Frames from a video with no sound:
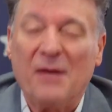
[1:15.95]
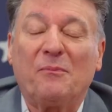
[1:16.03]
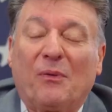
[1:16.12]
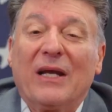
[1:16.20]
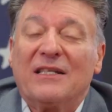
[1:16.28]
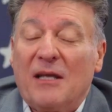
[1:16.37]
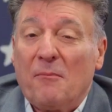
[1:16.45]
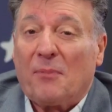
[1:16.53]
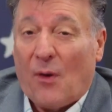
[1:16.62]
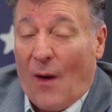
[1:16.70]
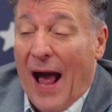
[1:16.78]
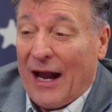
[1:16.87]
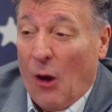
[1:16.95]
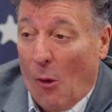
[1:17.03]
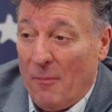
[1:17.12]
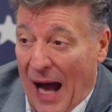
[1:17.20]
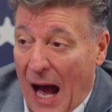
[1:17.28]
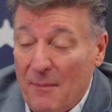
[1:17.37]
brings in Barack
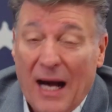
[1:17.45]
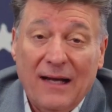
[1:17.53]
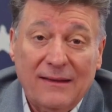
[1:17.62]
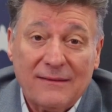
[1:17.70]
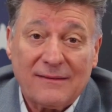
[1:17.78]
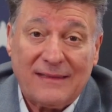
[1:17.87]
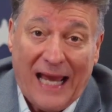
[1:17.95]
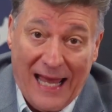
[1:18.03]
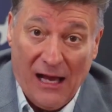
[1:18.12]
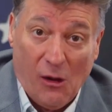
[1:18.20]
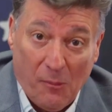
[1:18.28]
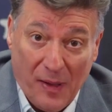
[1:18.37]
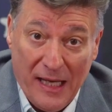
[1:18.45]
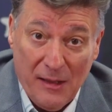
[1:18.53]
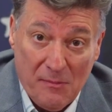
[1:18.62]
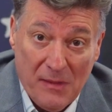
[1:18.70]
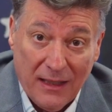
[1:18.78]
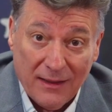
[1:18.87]
Obama to help
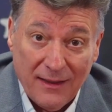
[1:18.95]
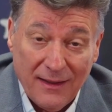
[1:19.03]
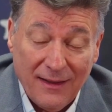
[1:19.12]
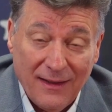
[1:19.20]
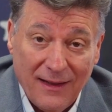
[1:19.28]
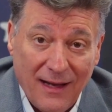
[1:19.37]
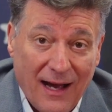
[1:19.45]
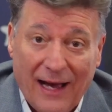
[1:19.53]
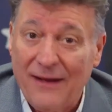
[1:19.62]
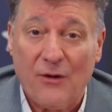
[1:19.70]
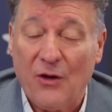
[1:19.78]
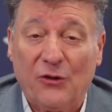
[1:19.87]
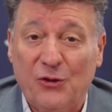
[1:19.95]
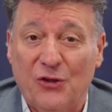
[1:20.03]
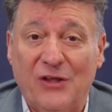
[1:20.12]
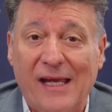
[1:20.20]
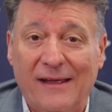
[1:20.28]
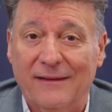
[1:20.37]
him? I don't
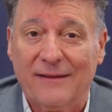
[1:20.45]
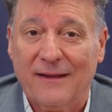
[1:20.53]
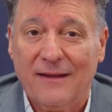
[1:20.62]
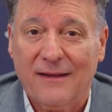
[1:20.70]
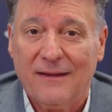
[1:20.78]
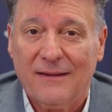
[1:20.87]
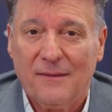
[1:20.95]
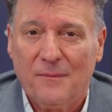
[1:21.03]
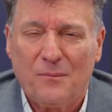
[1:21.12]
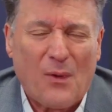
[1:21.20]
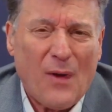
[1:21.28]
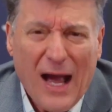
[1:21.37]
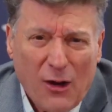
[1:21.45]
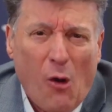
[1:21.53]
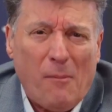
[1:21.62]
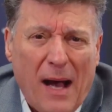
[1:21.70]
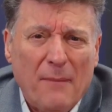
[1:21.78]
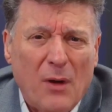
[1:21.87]
understand. Barack
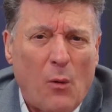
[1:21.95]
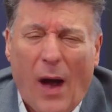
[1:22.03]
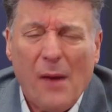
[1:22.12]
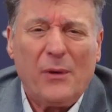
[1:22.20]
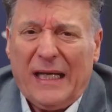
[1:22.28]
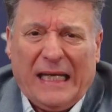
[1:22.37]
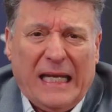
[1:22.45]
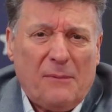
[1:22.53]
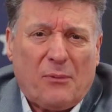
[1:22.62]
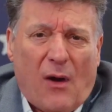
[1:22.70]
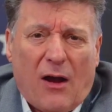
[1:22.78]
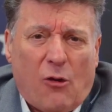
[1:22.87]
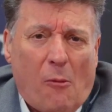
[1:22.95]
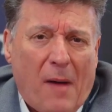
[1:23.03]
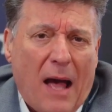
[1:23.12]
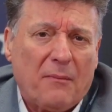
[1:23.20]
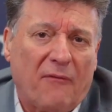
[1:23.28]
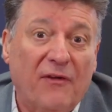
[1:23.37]
Obama? Why would he need Barack
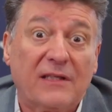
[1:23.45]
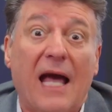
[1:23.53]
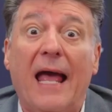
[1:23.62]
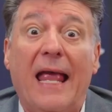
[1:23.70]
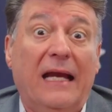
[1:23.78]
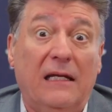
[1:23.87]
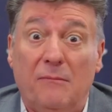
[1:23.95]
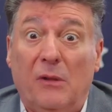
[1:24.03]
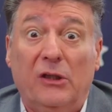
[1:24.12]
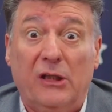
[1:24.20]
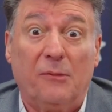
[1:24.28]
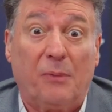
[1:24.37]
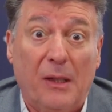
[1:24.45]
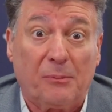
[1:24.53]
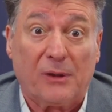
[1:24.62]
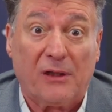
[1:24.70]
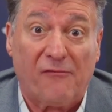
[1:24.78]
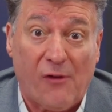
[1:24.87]
Obama if he got 80 million
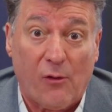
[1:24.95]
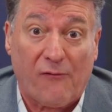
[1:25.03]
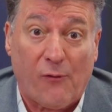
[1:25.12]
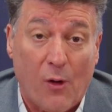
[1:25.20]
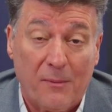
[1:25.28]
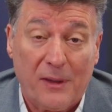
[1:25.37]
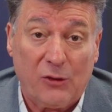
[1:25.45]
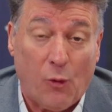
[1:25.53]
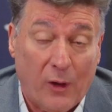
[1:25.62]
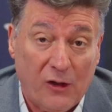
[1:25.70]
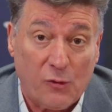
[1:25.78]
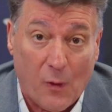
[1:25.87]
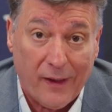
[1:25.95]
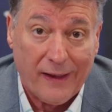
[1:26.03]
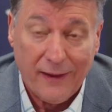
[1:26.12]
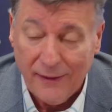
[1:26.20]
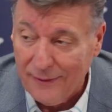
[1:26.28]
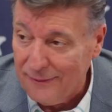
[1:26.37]
people that voted for him in 2020?
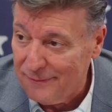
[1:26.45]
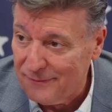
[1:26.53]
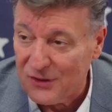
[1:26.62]
It's